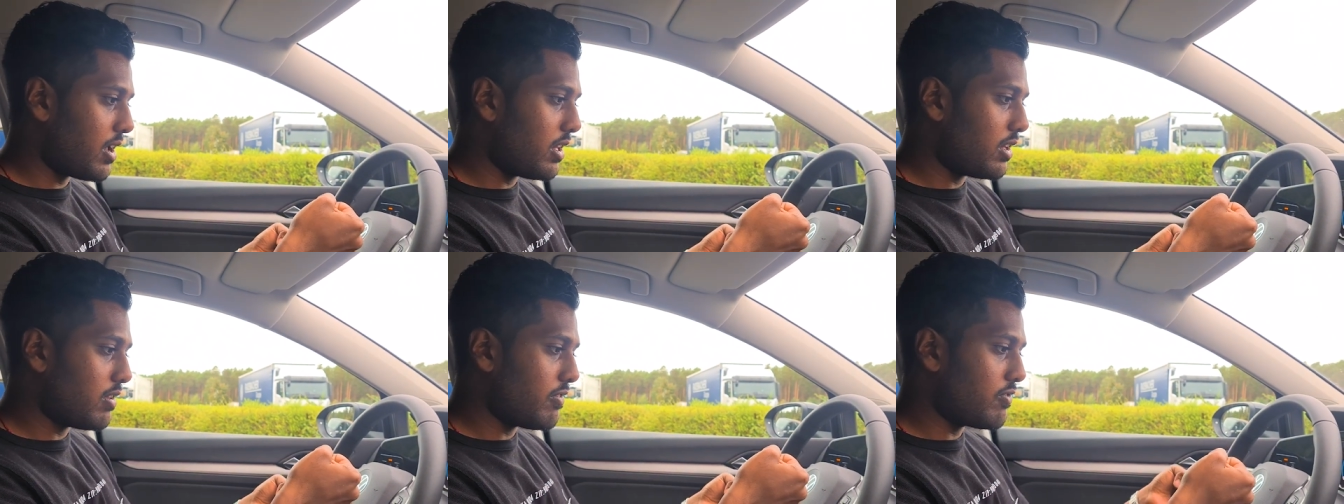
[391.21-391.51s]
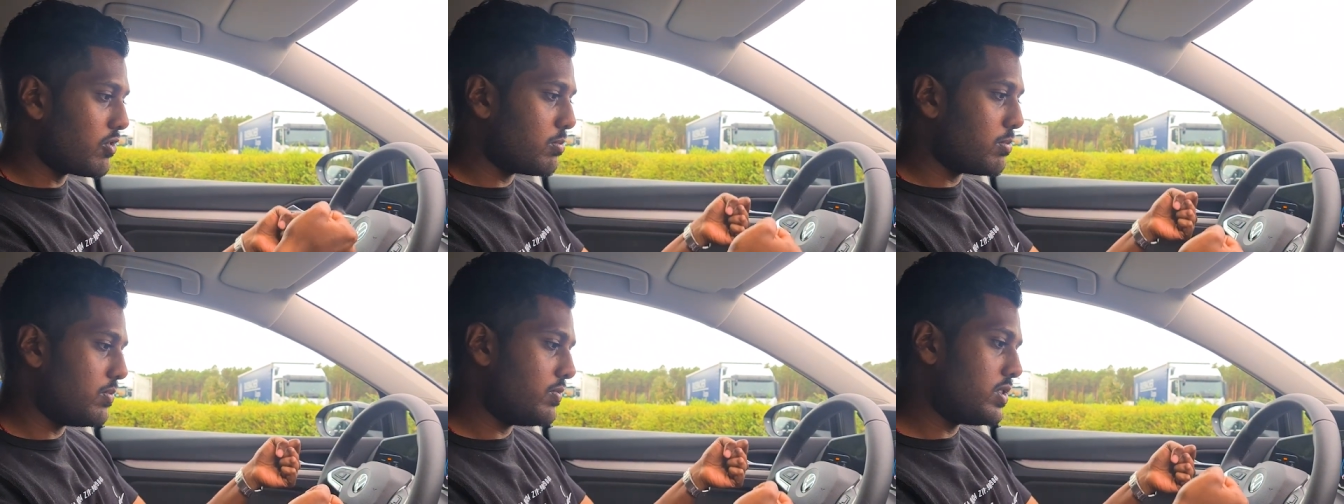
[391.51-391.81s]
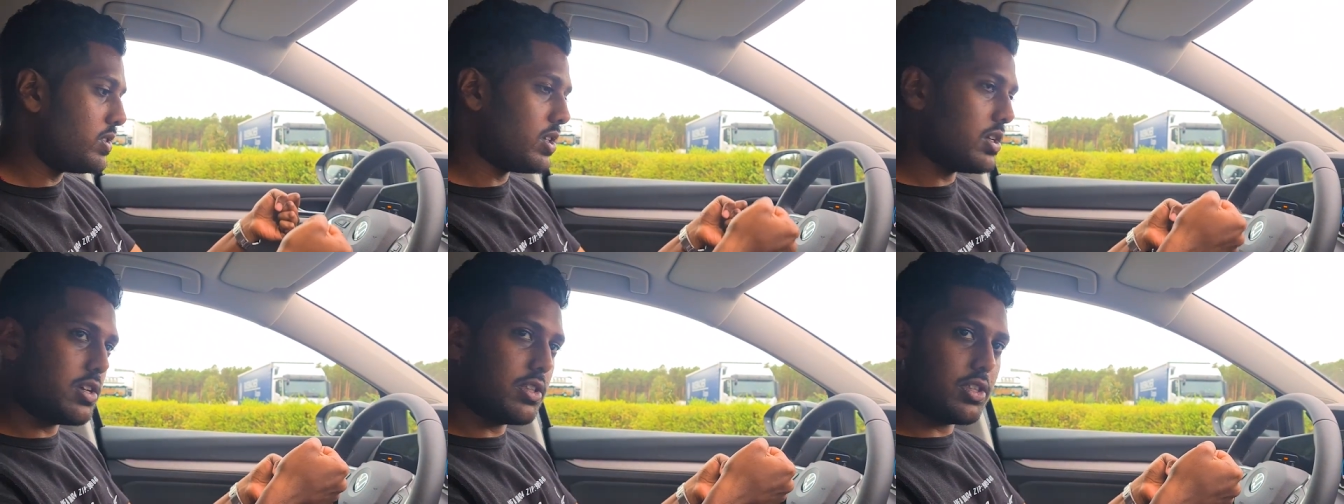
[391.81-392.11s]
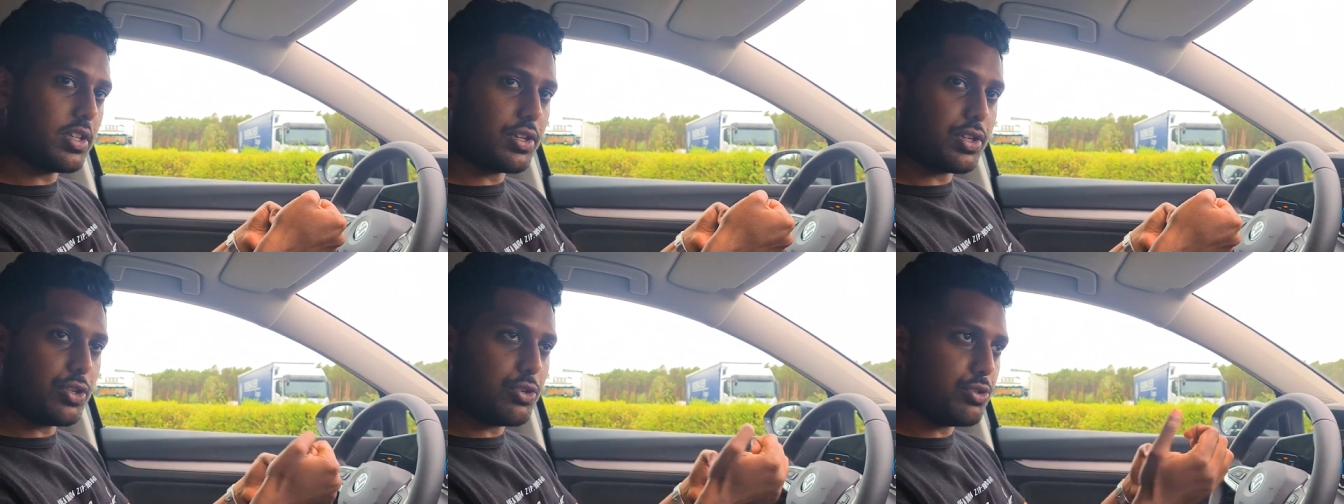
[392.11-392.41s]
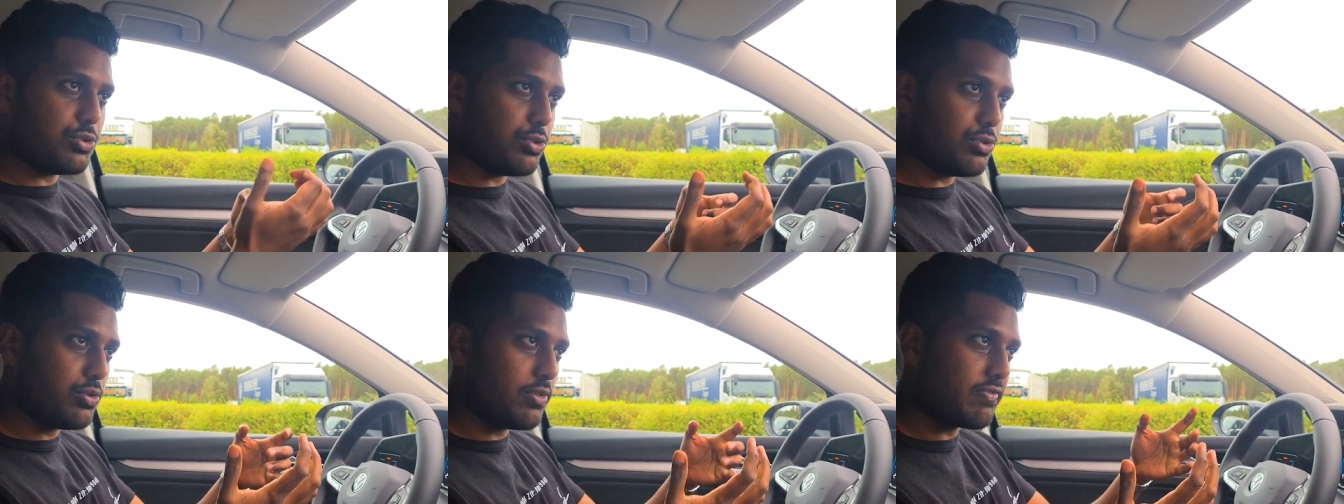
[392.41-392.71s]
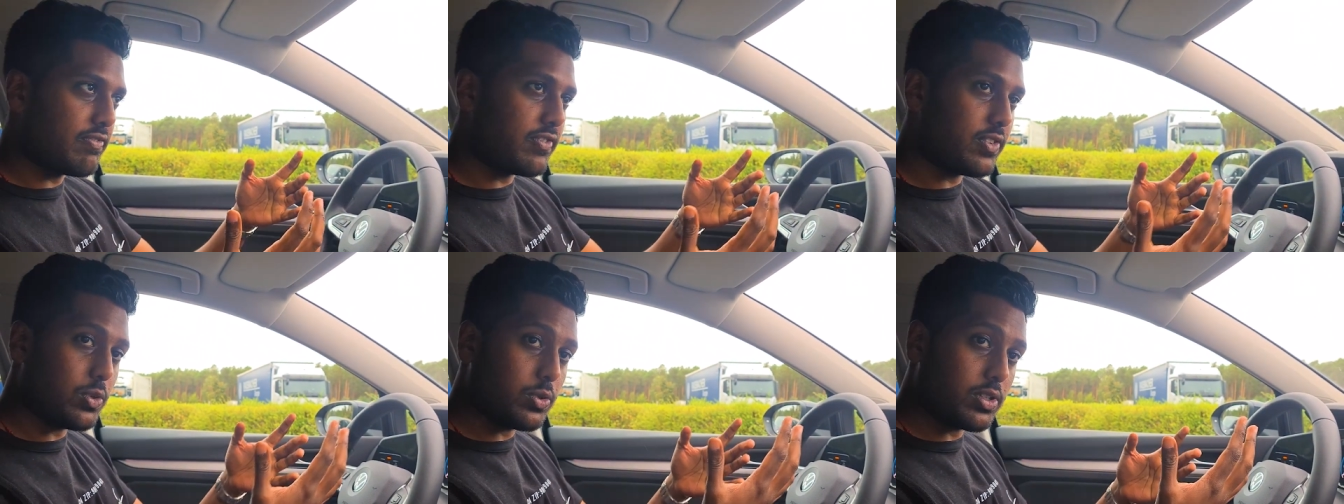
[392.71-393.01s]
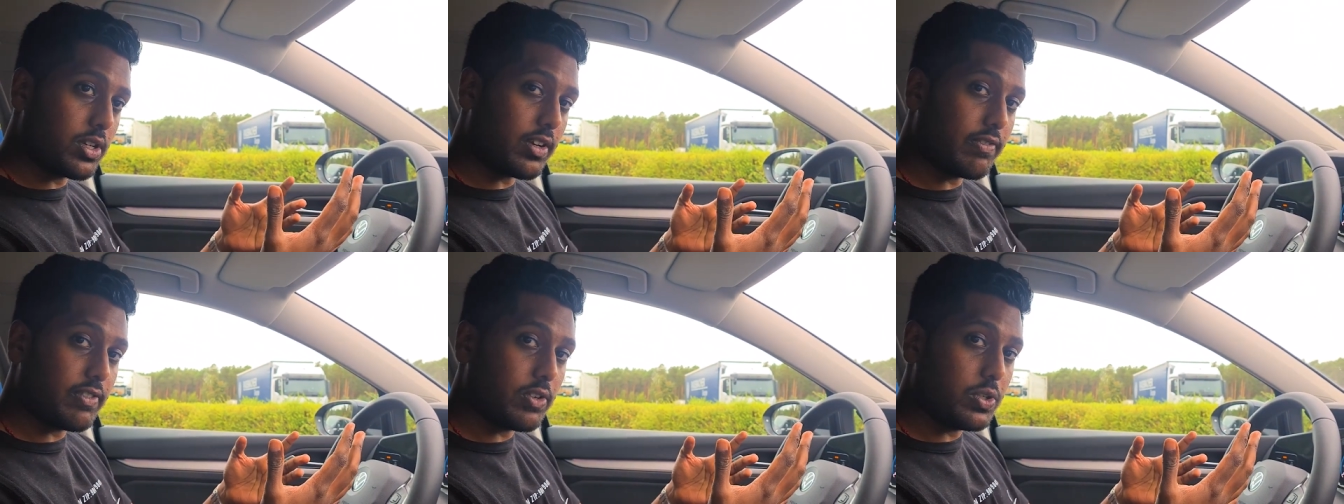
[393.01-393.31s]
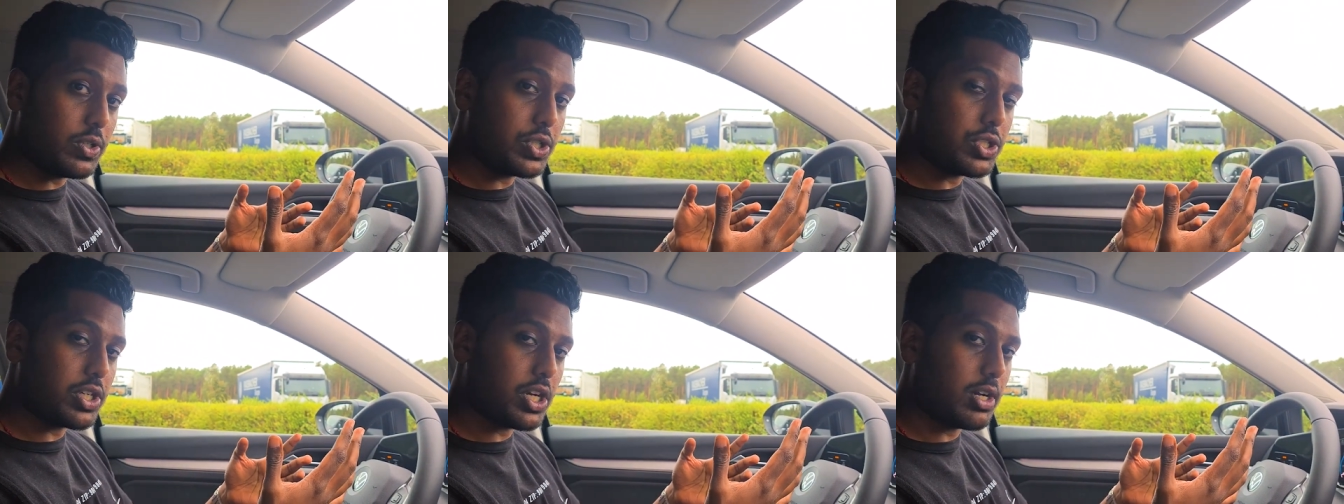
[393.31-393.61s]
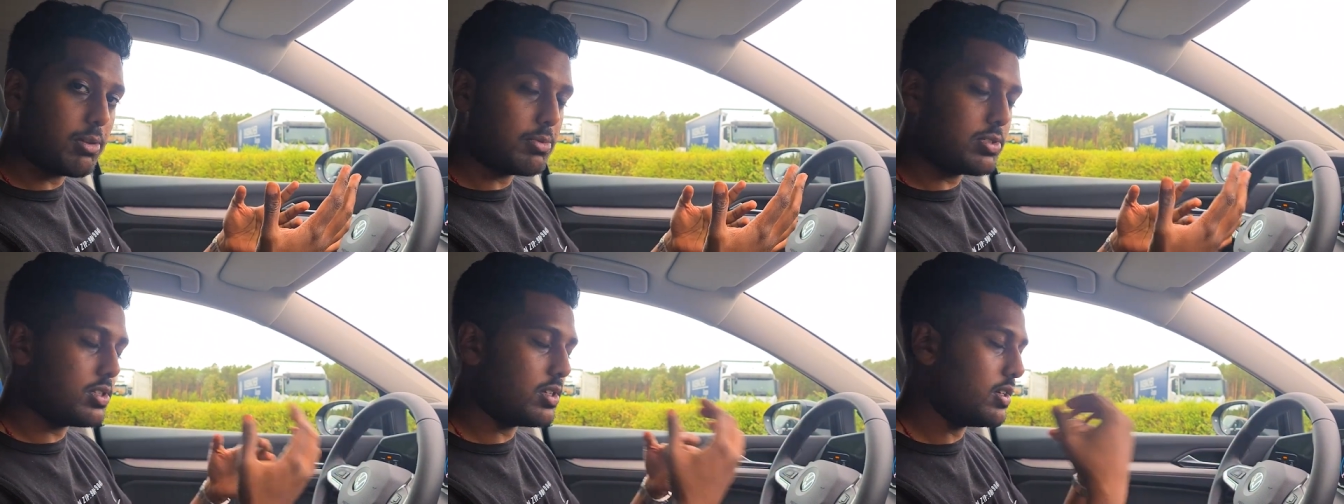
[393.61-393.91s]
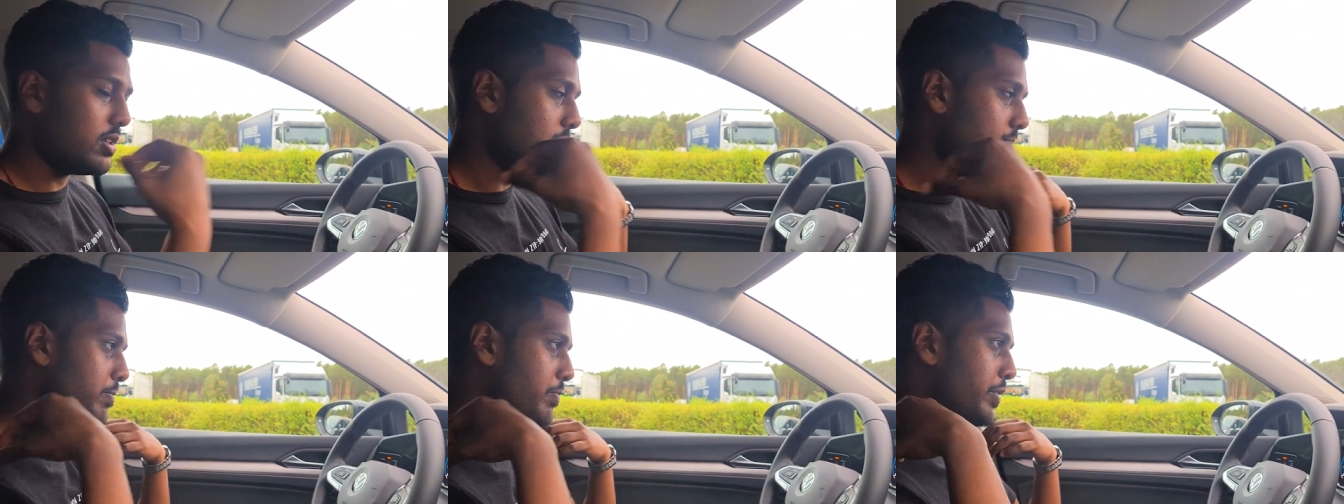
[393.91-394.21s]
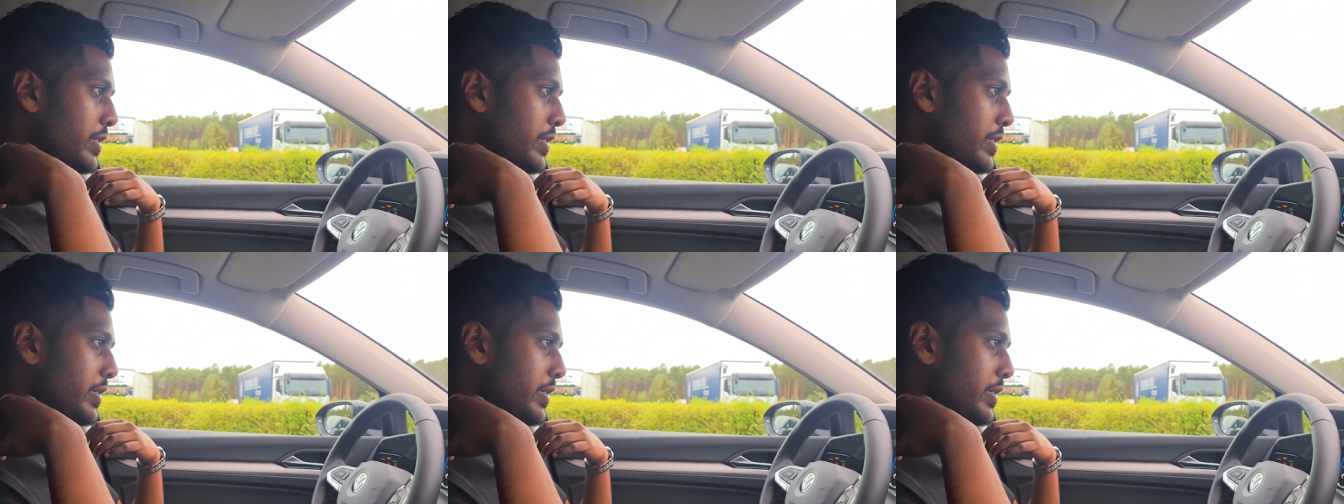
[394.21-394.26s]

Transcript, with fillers: any form of turn that you do, it feels like a very sharp turn.